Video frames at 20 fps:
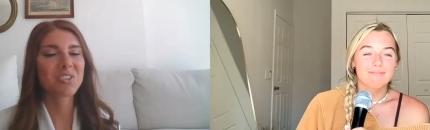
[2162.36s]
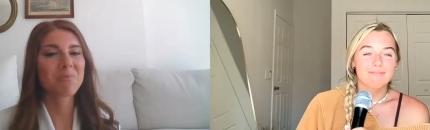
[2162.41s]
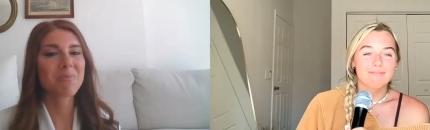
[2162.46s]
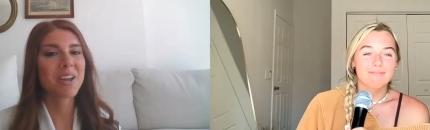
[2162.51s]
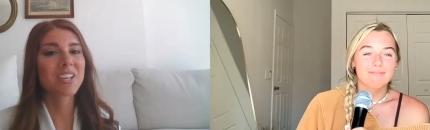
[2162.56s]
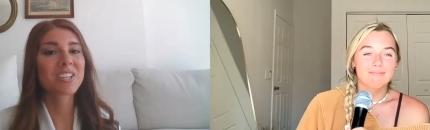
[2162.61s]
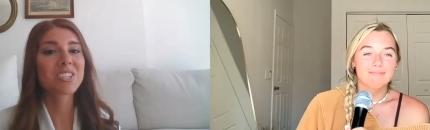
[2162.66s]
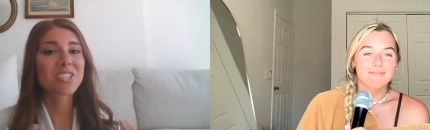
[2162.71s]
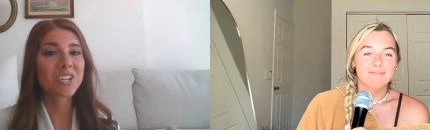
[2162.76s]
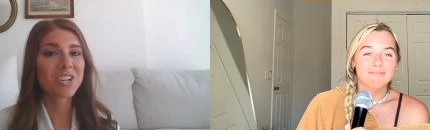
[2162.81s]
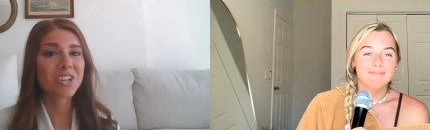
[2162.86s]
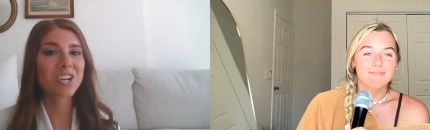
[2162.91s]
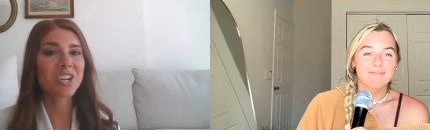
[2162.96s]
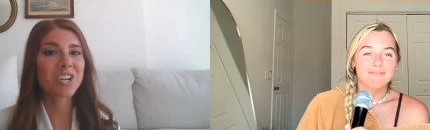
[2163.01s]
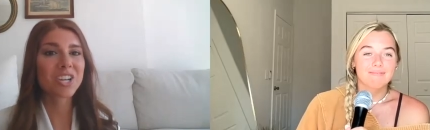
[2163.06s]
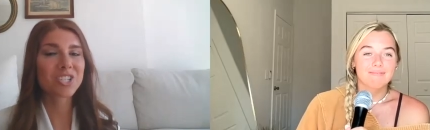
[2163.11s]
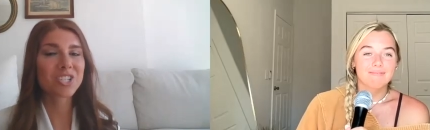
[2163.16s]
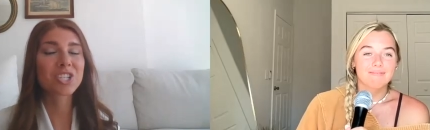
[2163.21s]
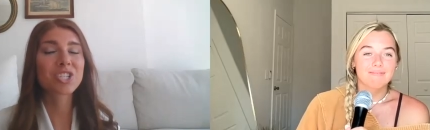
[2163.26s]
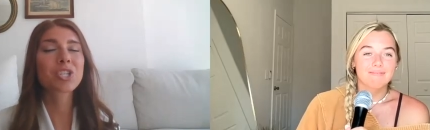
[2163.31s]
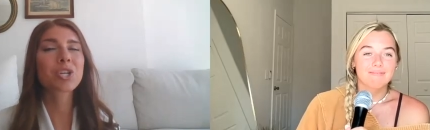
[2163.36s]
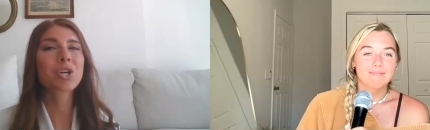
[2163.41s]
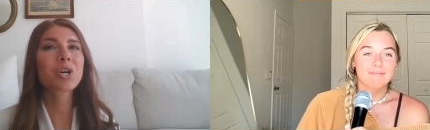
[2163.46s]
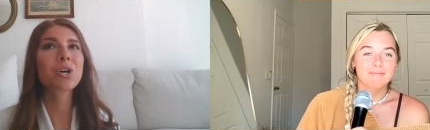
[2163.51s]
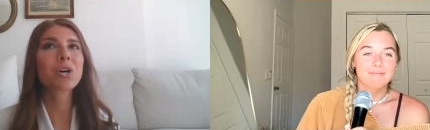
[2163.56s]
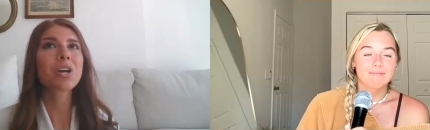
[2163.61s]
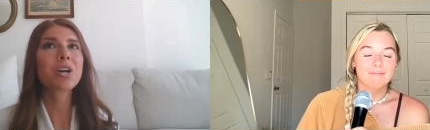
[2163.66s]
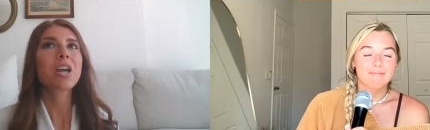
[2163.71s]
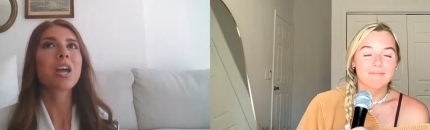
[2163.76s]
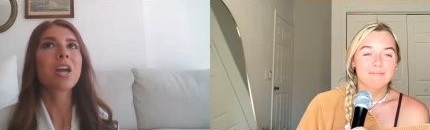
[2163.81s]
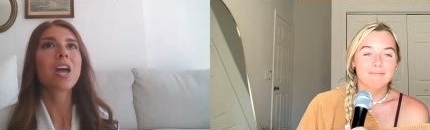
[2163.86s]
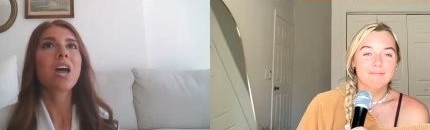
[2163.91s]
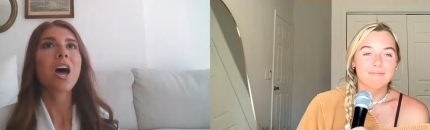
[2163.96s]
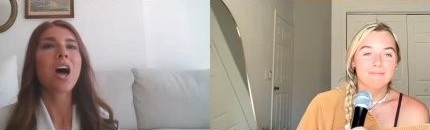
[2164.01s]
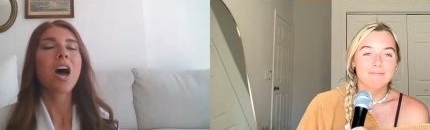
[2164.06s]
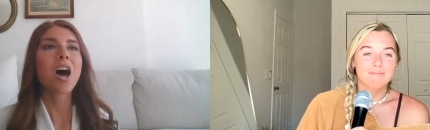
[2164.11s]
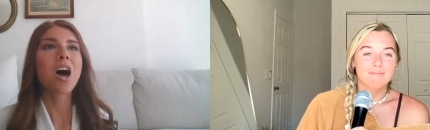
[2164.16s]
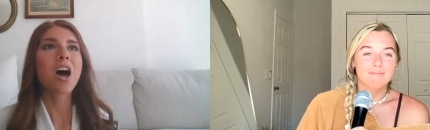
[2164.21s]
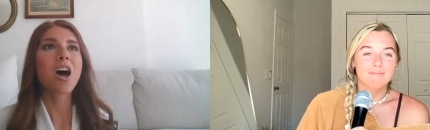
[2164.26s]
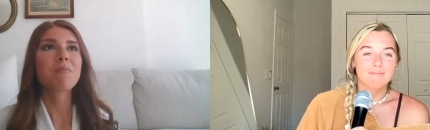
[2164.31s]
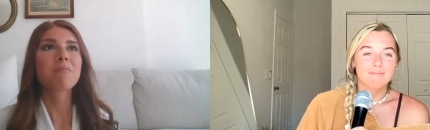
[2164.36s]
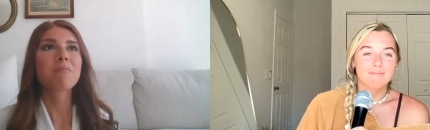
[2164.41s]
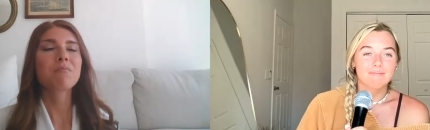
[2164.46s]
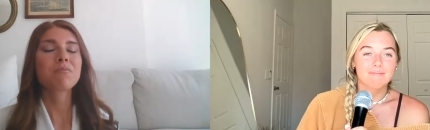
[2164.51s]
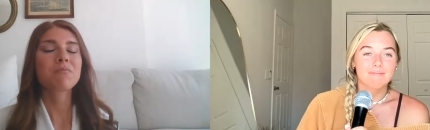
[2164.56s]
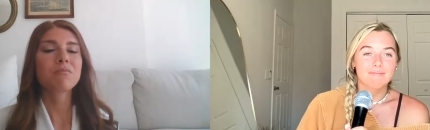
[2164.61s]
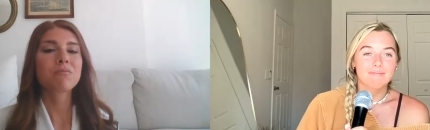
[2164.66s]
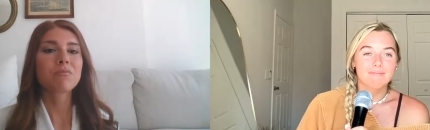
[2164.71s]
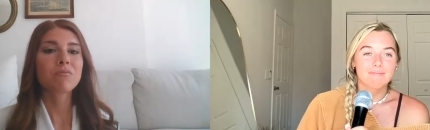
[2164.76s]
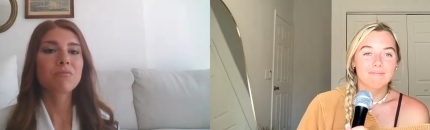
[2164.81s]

Speaker 1: reminds her like she's still um